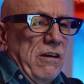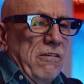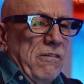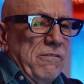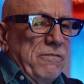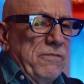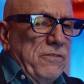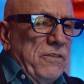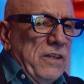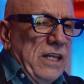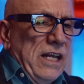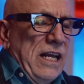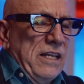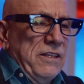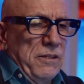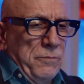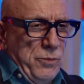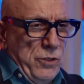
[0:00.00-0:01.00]
of
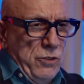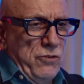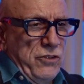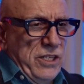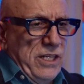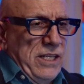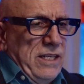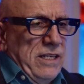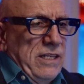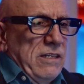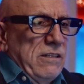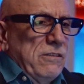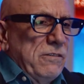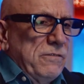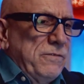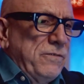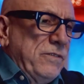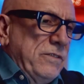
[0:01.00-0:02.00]
and the beauty
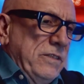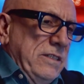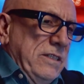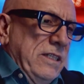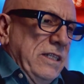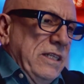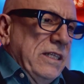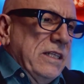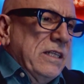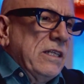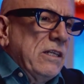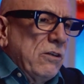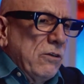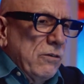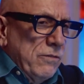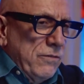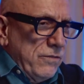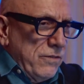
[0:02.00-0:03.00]
of
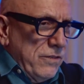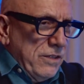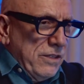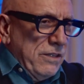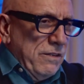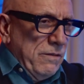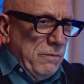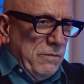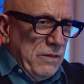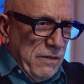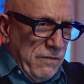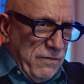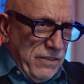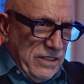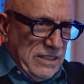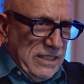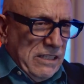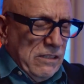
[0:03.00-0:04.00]
the
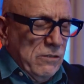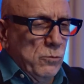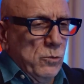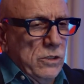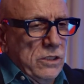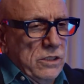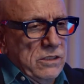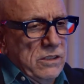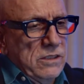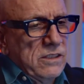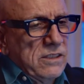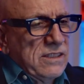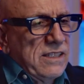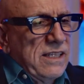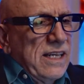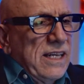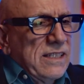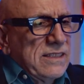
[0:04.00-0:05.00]
physical world
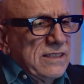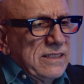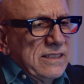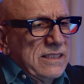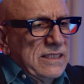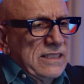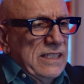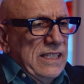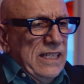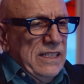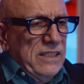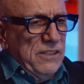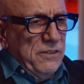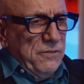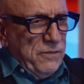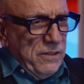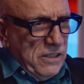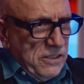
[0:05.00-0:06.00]
and
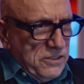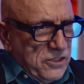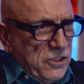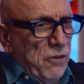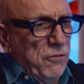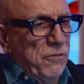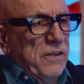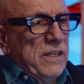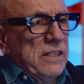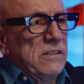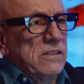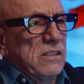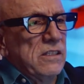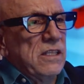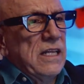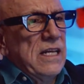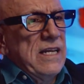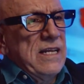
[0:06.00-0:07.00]
the
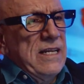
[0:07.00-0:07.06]
philosophical